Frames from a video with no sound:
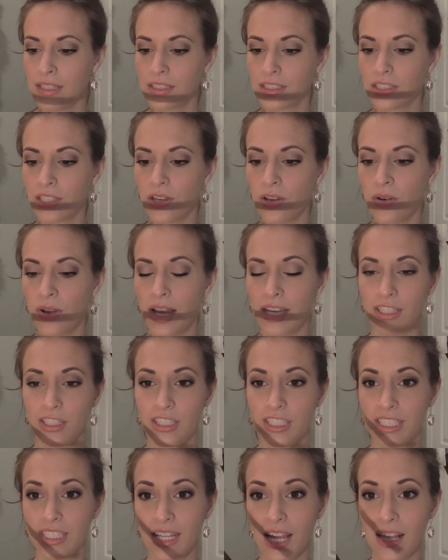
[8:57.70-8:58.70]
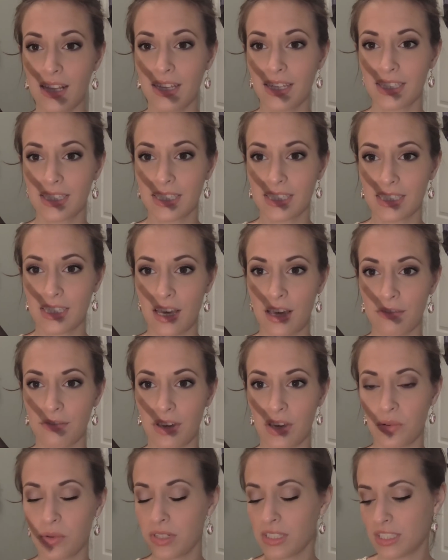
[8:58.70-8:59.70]
So I just did not like this stuff.
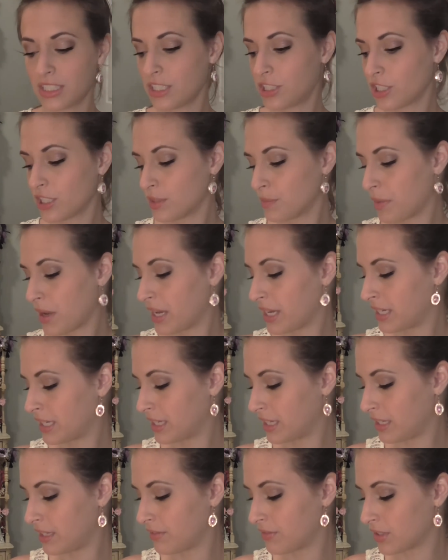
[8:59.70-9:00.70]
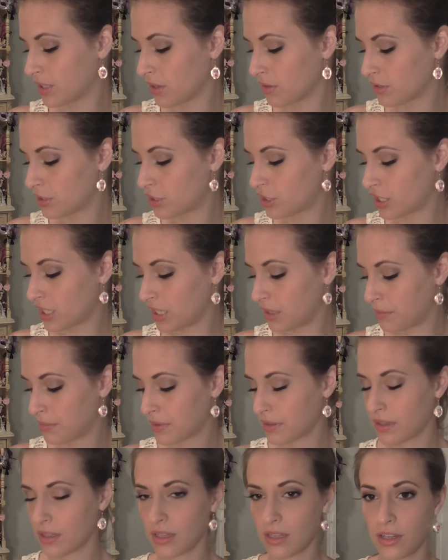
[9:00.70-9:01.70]
I wouldn't suggest buying it, even though it's cheap.
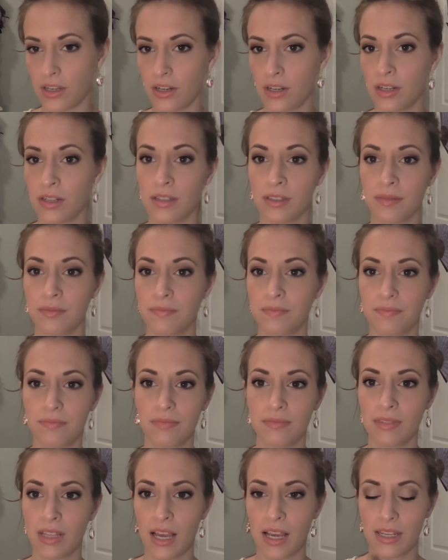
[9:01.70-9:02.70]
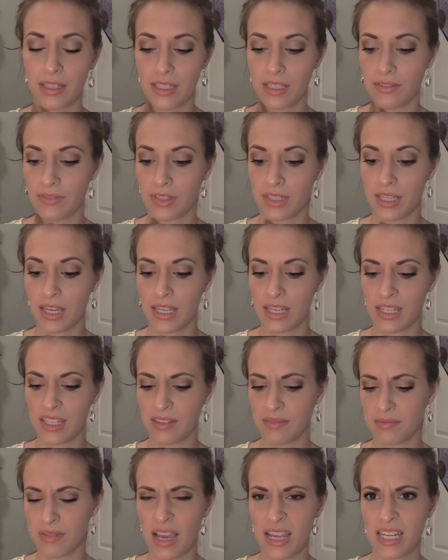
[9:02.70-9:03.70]
You're not even
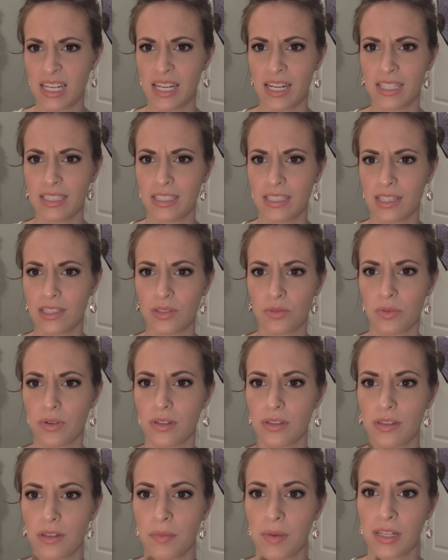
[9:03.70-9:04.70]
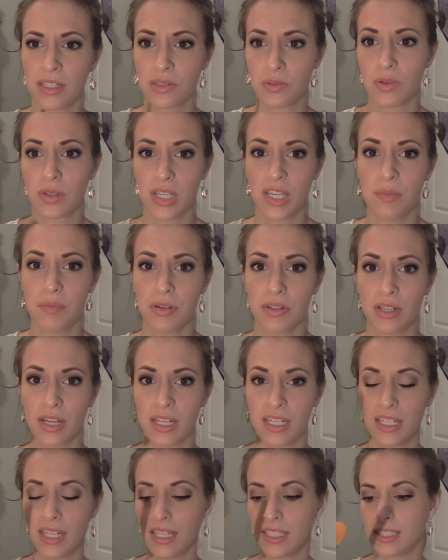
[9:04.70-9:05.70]
getting 99 cents worth. You might as well keep your
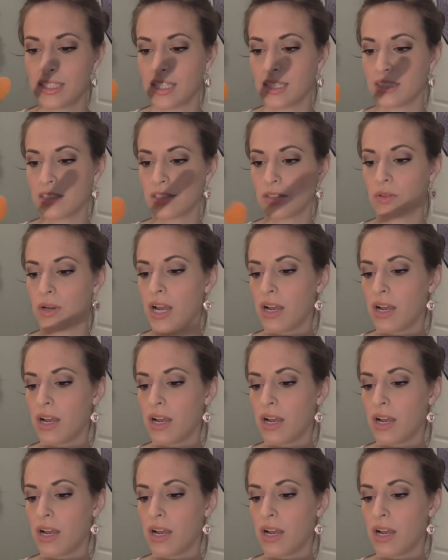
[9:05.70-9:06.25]
99 cents or